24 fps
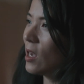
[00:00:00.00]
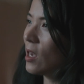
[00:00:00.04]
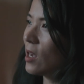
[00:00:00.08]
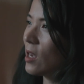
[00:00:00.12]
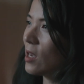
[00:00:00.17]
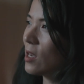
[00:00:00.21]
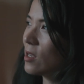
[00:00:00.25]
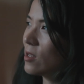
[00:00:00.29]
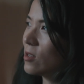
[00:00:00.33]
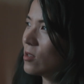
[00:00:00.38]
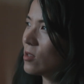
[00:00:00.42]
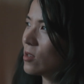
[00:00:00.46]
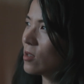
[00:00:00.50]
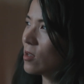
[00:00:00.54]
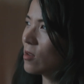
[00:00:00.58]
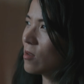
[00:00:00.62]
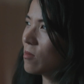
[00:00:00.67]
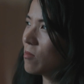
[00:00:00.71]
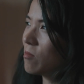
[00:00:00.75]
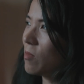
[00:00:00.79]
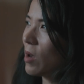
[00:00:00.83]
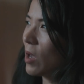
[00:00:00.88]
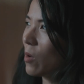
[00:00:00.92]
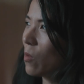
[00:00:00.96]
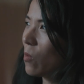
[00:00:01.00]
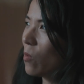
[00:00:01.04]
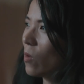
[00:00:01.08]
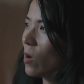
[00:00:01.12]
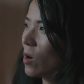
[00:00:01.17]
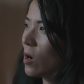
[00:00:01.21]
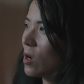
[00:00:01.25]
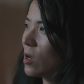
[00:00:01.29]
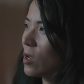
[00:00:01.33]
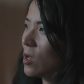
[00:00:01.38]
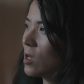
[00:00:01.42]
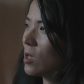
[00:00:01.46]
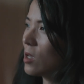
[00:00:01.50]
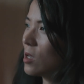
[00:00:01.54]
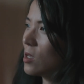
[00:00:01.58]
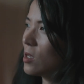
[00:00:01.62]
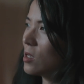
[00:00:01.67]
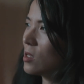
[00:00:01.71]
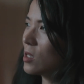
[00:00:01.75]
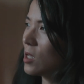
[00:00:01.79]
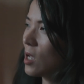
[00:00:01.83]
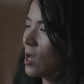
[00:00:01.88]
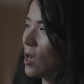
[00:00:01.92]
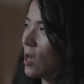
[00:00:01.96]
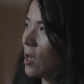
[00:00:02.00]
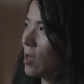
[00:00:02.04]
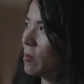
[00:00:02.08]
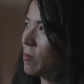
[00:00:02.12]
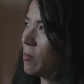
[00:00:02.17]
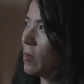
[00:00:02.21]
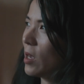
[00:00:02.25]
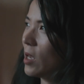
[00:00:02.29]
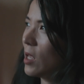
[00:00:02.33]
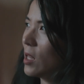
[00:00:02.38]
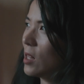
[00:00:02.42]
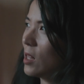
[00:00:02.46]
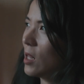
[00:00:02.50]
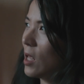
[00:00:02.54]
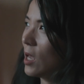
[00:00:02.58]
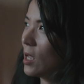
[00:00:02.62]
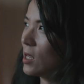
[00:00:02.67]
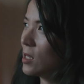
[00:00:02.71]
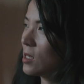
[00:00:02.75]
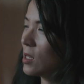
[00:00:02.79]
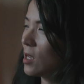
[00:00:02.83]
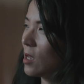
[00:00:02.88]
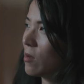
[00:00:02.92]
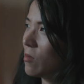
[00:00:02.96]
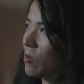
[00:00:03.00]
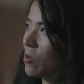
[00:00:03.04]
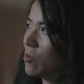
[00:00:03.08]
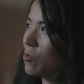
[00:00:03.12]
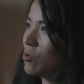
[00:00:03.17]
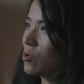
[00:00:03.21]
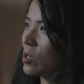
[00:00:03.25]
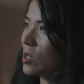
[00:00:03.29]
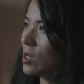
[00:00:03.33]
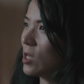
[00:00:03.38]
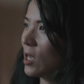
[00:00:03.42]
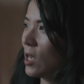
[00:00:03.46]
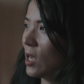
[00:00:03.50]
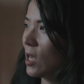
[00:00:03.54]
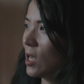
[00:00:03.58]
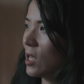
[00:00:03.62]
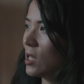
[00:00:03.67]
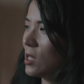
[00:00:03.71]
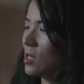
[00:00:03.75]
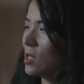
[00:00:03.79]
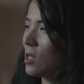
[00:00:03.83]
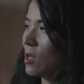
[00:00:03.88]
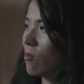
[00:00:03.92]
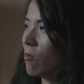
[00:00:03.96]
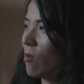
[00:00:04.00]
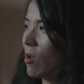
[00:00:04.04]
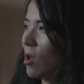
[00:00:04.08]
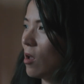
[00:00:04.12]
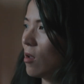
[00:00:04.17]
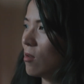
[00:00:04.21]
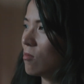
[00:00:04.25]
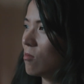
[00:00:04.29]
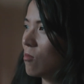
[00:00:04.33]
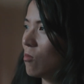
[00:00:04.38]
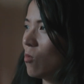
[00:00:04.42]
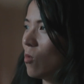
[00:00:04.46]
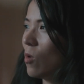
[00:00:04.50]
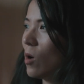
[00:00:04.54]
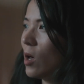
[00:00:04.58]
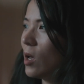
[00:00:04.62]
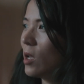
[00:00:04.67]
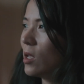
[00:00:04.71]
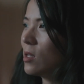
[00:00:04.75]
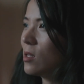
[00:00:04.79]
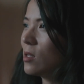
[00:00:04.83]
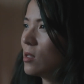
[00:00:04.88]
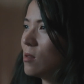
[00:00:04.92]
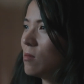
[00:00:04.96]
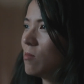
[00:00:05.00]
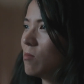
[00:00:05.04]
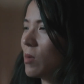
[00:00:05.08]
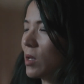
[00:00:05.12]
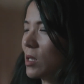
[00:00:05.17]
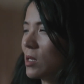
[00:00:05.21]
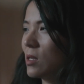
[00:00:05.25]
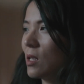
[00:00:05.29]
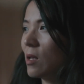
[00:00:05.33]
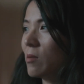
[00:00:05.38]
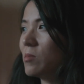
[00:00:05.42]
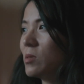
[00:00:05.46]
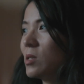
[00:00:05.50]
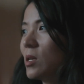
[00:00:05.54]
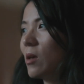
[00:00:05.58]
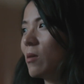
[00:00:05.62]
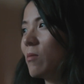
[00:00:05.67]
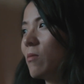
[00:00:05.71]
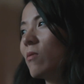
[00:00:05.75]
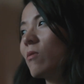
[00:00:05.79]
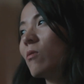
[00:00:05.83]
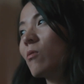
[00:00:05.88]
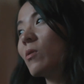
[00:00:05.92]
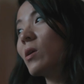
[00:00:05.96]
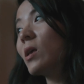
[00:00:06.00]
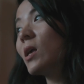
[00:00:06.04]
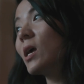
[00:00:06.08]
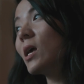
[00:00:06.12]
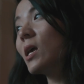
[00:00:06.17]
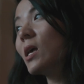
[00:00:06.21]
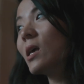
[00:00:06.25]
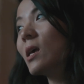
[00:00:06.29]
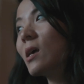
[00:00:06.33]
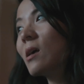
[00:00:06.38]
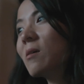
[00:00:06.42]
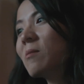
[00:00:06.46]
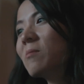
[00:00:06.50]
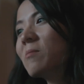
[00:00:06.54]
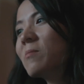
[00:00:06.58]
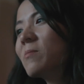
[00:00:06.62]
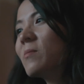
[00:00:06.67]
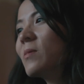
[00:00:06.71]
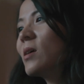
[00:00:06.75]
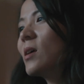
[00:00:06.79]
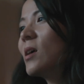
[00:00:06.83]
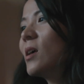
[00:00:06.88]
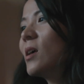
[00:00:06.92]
And my work time at nighttime usually ends around 1, but sometimes 3 a.m.